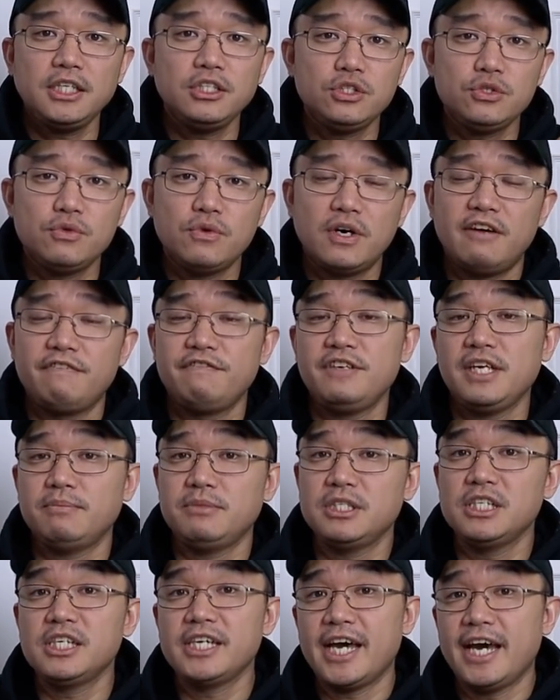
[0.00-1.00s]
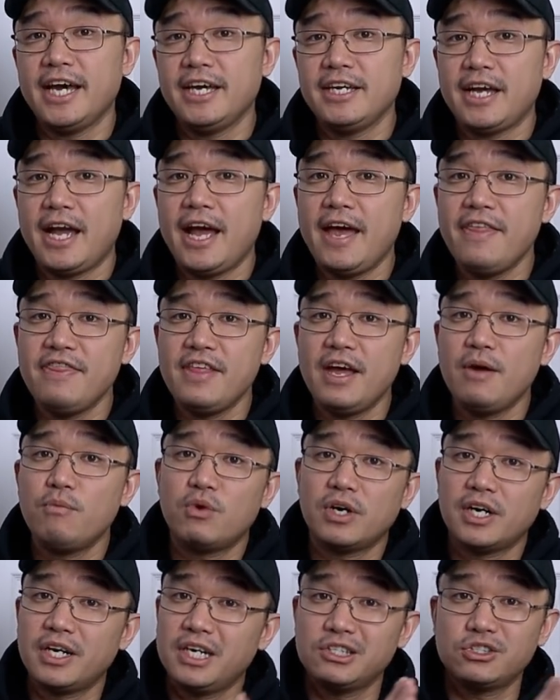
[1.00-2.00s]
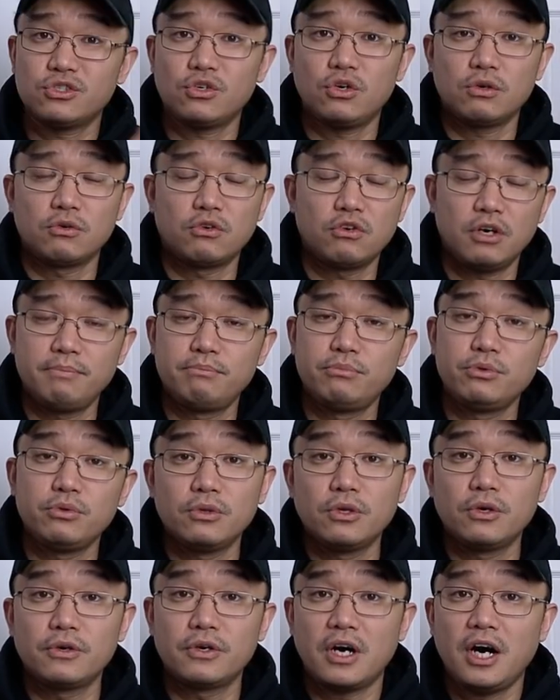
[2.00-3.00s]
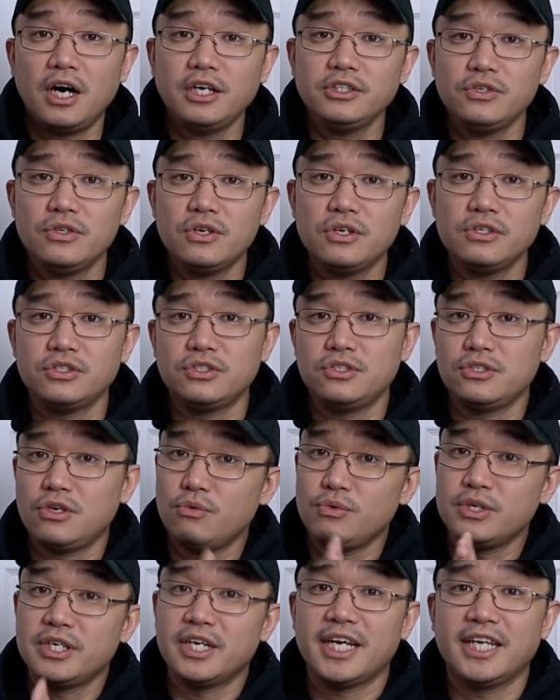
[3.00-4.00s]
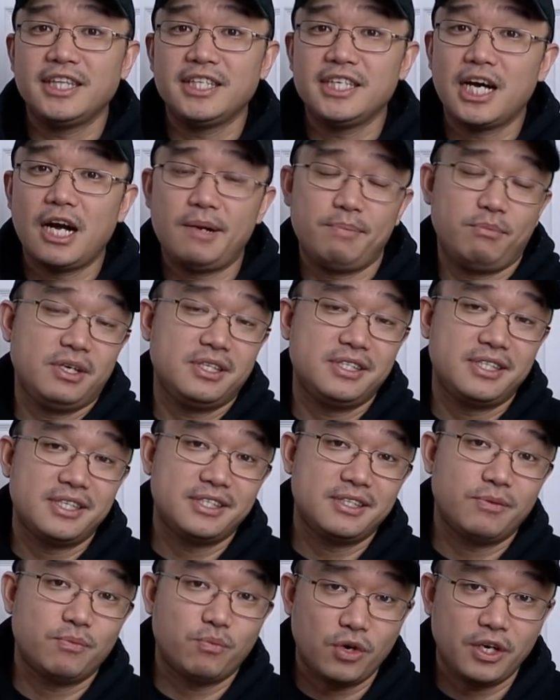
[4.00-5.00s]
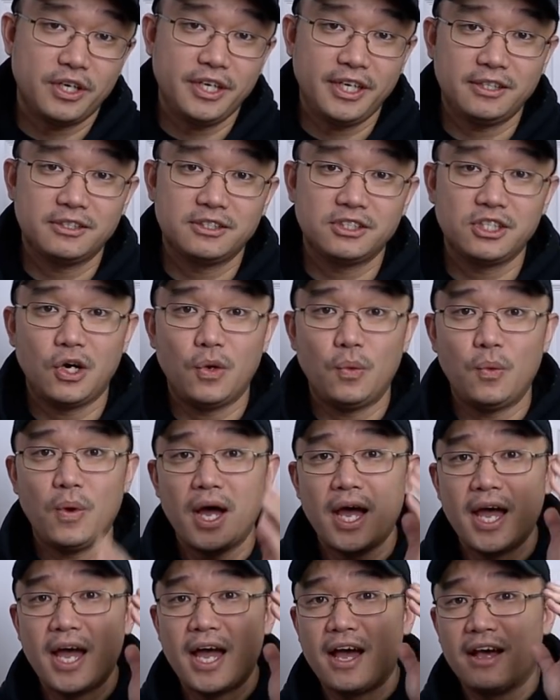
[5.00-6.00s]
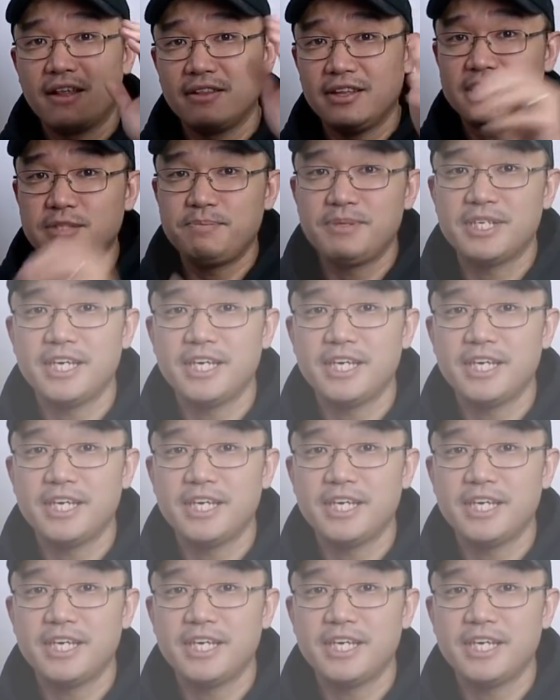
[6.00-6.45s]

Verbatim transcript: into a VMDK, and then we're going to install GRUB bootloader onto those so we could get the operating system working. So let's